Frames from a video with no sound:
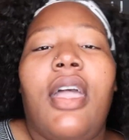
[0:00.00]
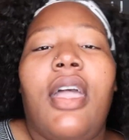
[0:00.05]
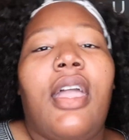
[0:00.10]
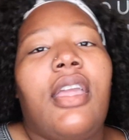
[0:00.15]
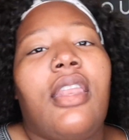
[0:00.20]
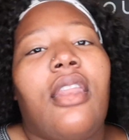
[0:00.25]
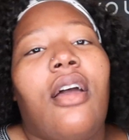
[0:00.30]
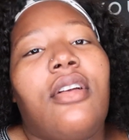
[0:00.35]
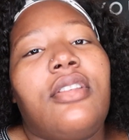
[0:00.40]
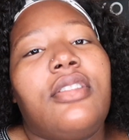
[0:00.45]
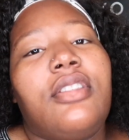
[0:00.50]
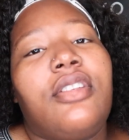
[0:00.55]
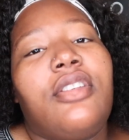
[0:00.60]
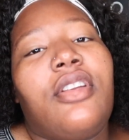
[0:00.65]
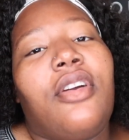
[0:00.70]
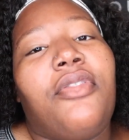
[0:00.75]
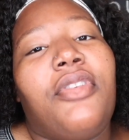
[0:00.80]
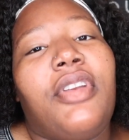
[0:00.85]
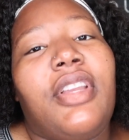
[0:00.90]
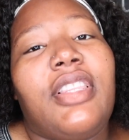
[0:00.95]
And also
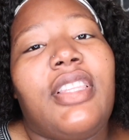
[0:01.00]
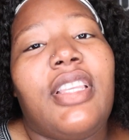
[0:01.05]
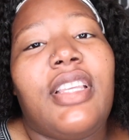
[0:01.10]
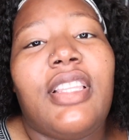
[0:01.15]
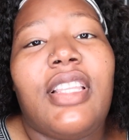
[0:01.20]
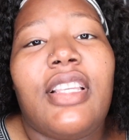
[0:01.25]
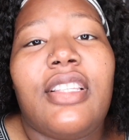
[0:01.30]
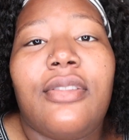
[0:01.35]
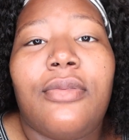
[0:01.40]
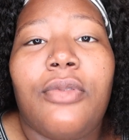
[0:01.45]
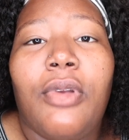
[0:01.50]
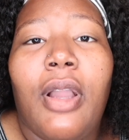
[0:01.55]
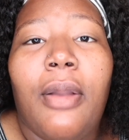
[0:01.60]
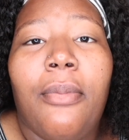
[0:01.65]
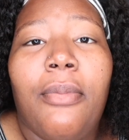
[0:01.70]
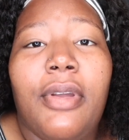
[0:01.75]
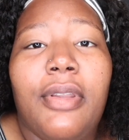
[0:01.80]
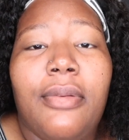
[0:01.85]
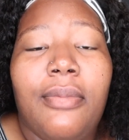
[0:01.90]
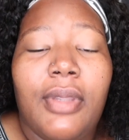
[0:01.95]
don't forget to hit that
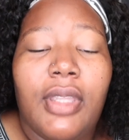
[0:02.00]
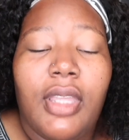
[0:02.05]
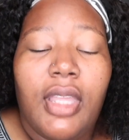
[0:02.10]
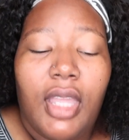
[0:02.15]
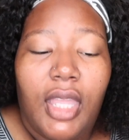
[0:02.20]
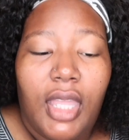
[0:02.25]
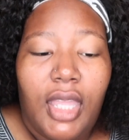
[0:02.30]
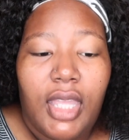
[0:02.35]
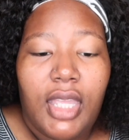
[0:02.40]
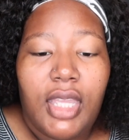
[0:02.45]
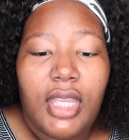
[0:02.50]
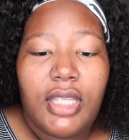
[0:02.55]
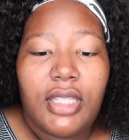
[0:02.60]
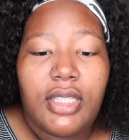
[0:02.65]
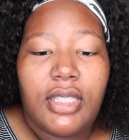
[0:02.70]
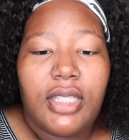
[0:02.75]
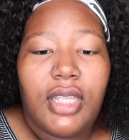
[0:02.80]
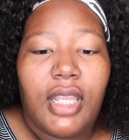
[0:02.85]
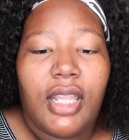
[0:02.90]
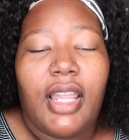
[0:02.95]
subscribe button,
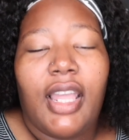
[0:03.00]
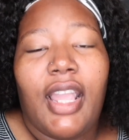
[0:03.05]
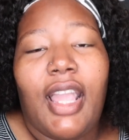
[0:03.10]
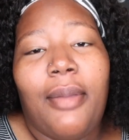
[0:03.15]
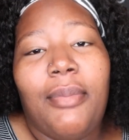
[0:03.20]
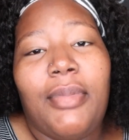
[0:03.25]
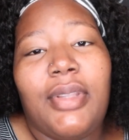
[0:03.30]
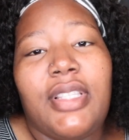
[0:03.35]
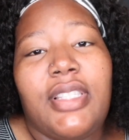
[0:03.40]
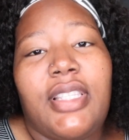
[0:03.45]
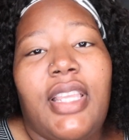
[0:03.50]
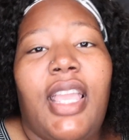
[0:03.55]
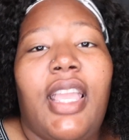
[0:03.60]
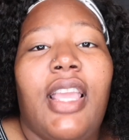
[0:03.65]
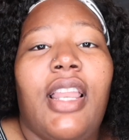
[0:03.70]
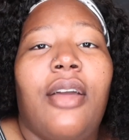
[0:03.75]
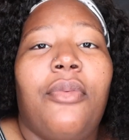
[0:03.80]
because like I've been saying,